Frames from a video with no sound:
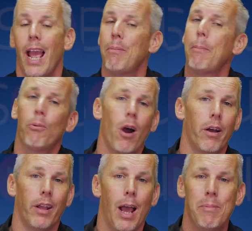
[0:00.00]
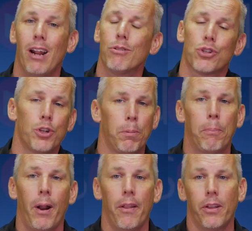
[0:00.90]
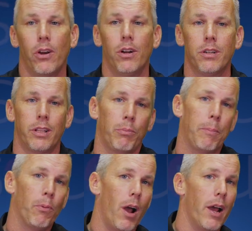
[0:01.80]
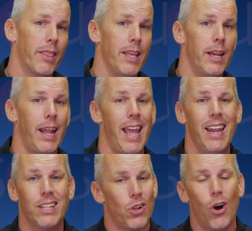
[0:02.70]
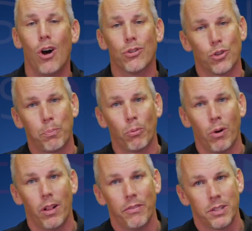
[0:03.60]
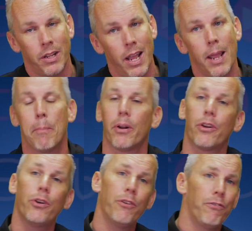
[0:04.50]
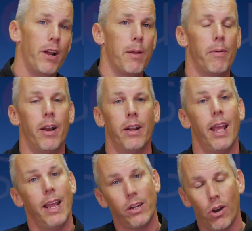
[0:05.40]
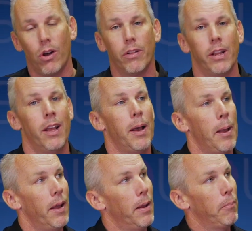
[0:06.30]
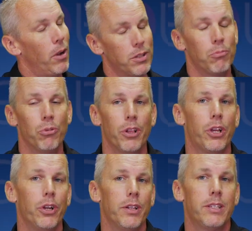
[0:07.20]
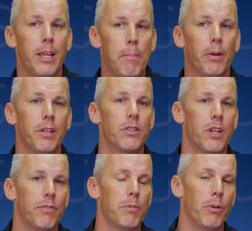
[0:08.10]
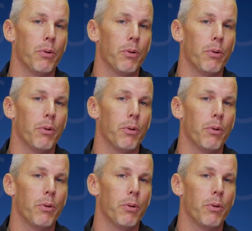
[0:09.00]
And we brought it. I was super proud of the content that we brought then, and it's all super relevant today, but a good friend of mine and colleague brought some really good team building stuff to me